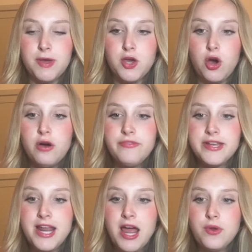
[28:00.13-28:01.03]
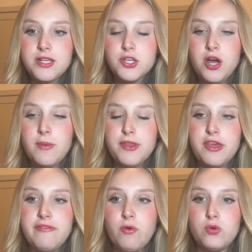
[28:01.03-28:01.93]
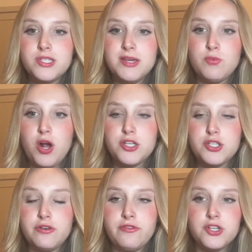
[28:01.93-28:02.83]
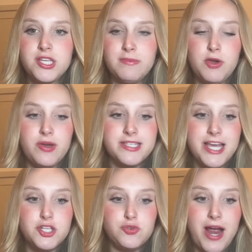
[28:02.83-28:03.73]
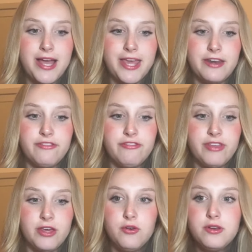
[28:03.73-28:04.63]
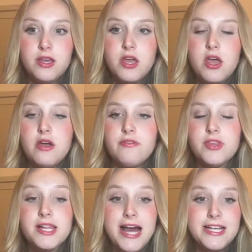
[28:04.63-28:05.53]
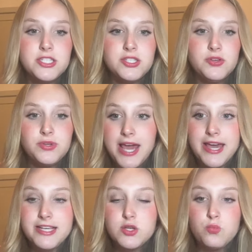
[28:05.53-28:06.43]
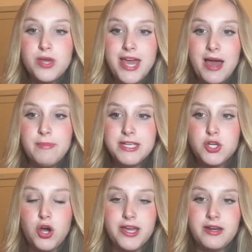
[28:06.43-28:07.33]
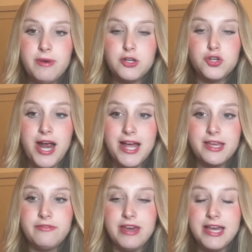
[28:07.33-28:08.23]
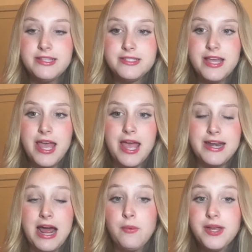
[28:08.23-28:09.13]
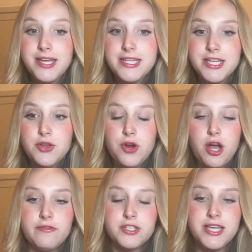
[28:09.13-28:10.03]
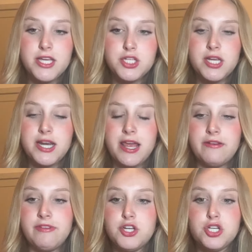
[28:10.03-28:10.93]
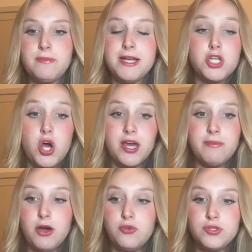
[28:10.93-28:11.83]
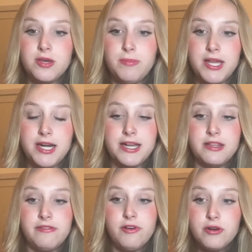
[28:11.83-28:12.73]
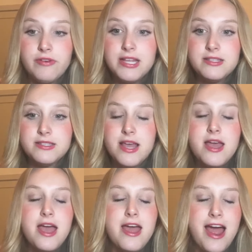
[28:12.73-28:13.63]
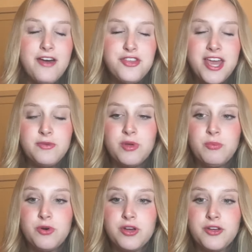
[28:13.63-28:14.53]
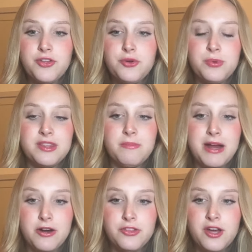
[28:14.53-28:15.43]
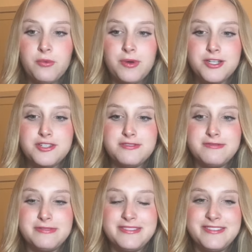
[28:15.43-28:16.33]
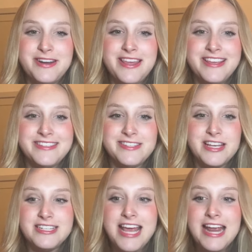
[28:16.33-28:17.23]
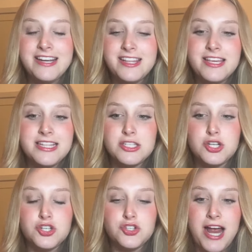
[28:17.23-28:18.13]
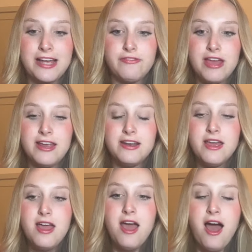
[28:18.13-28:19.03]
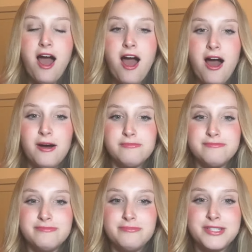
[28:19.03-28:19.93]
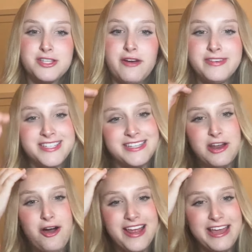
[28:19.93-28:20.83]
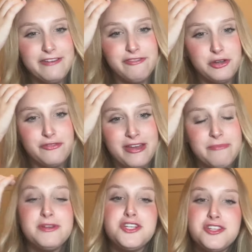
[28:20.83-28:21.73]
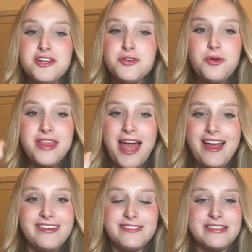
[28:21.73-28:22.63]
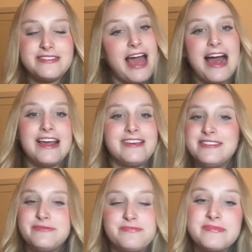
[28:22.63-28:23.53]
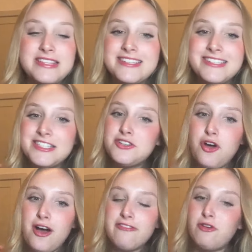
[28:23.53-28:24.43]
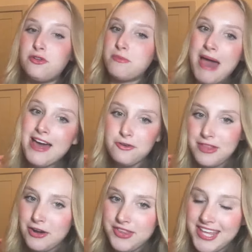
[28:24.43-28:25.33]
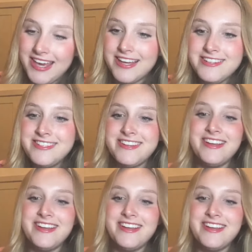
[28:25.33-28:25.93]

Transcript: golf, and now we're going to talk about the full team roster for Team USA track and field. For the last 2 days, we have been talking about track events, and now we're going to continue our conversation and finish up by talking about who's competing in the field events. At the end, we will conclude with the marathon, which is technically considered a track event, but it's obviously not a field event, but just ignore that. I did not follow the pattern there at the end.